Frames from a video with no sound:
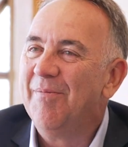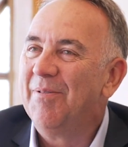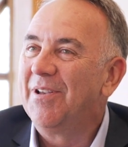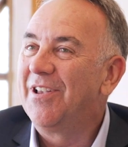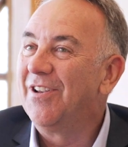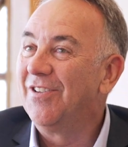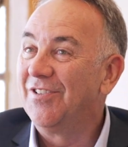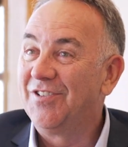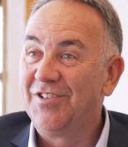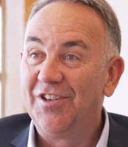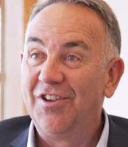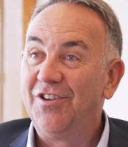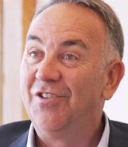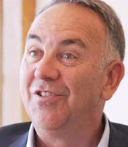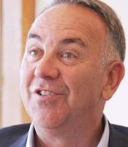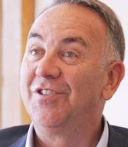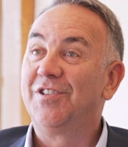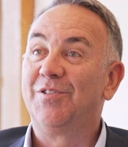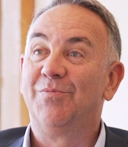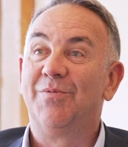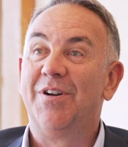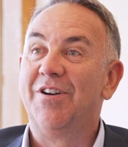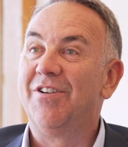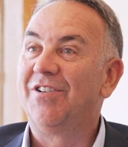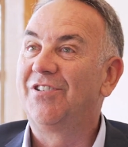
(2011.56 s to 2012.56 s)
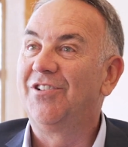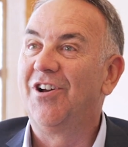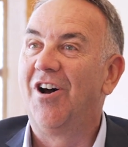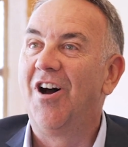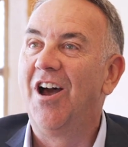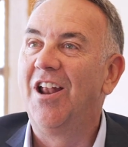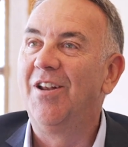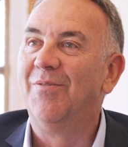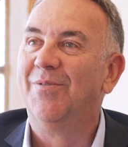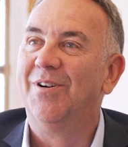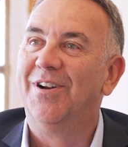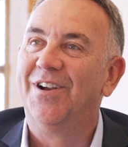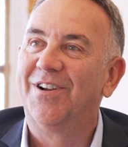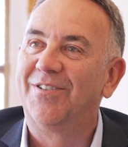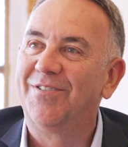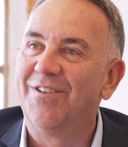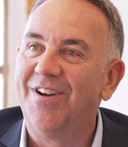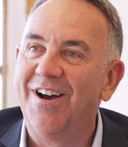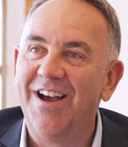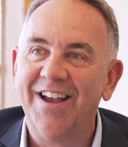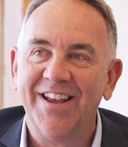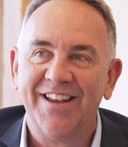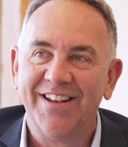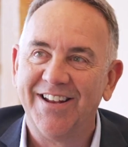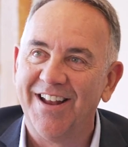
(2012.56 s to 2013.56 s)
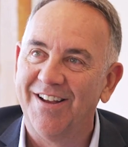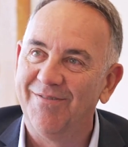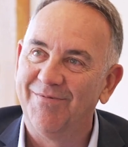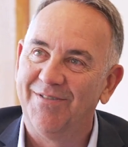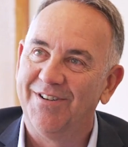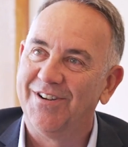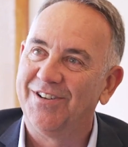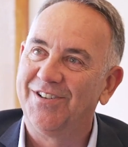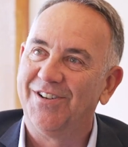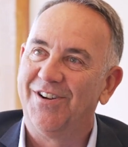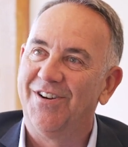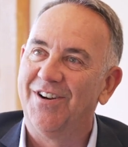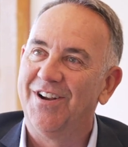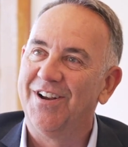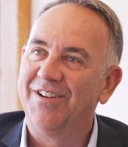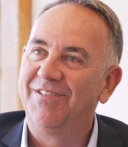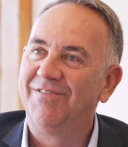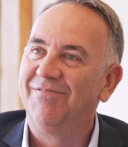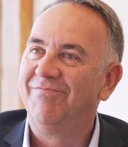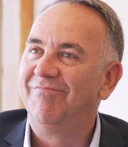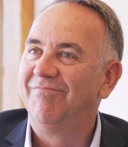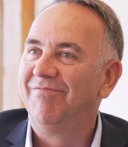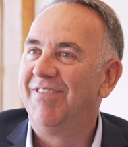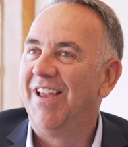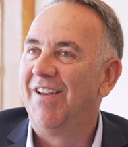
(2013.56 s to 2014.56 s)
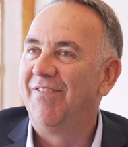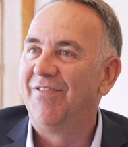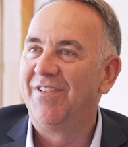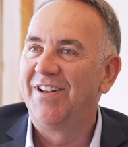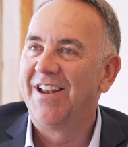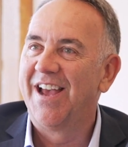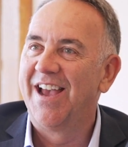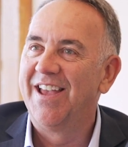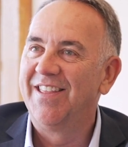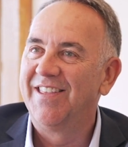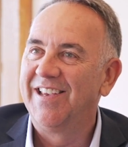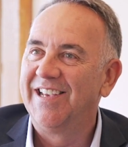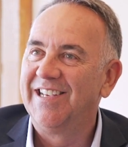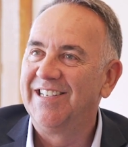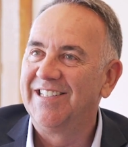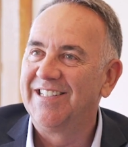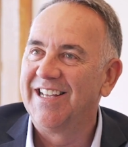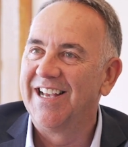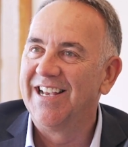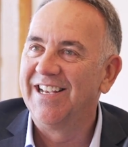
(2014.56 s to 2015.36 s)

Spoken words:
Because you used to wear a tie to work, right? You don't wear a tie every day these